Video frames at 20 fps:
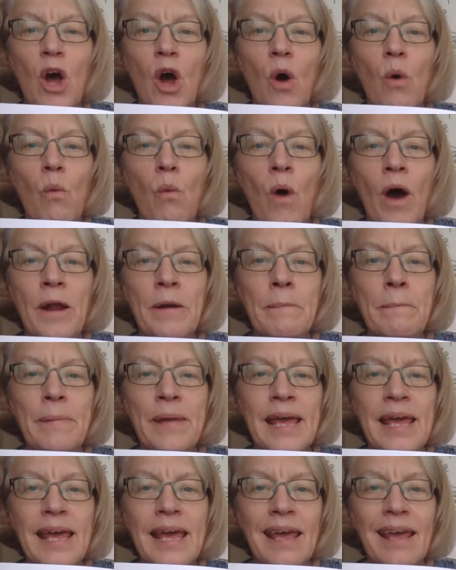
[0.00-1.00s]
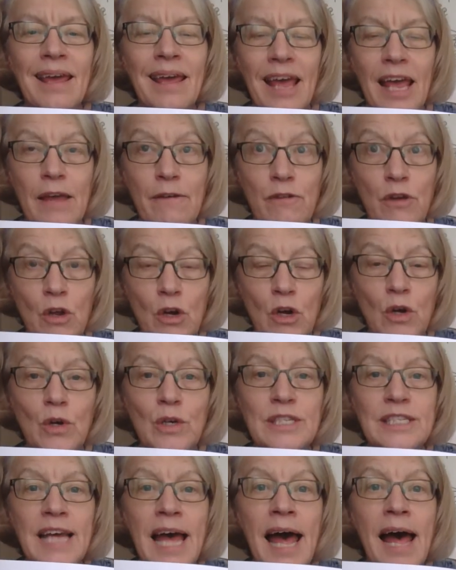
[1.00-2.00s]
1B, if you
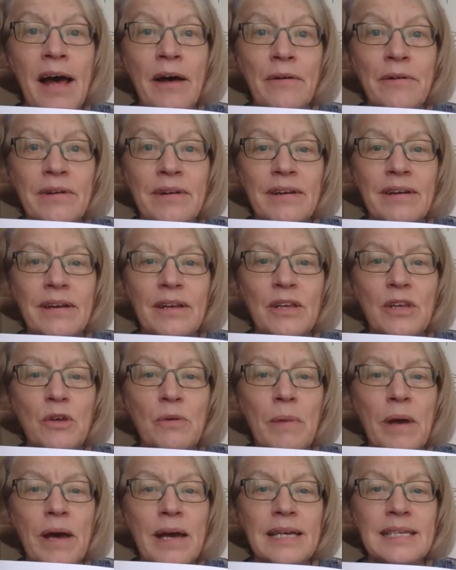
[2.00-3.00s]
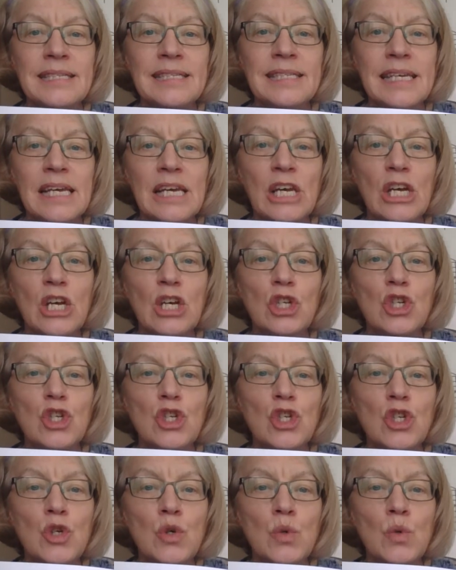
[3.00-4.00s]
look down, you might see
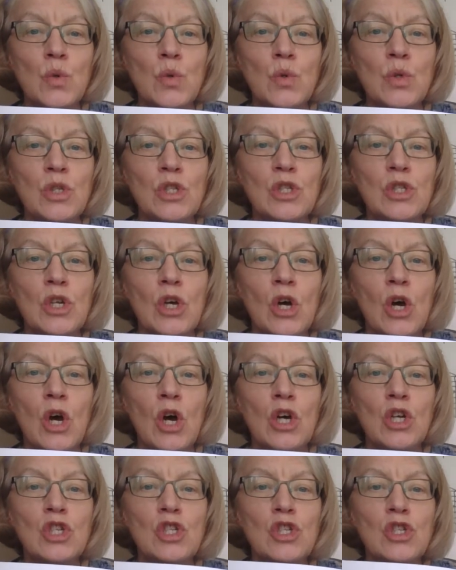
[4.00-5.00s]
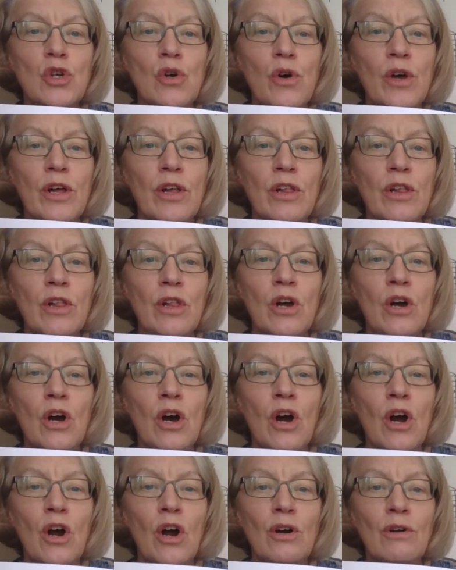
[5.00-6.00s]
shoes, soil,
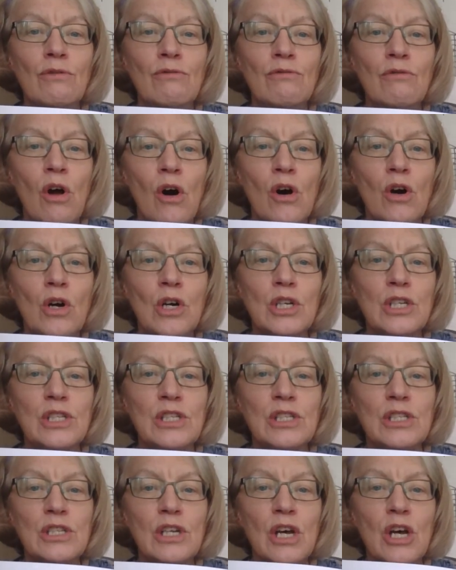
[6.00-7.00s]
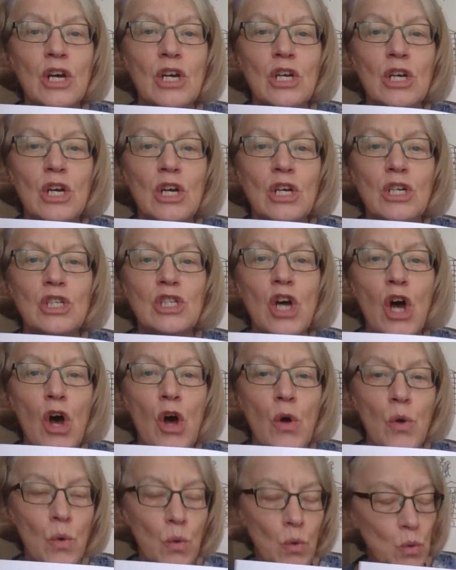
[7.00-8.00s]
rocks,
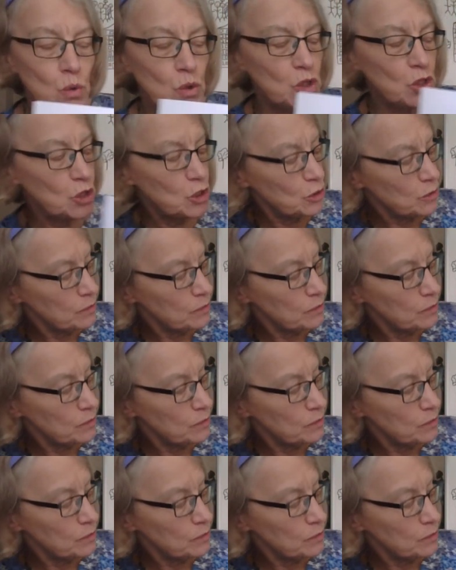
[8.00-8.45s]
toes.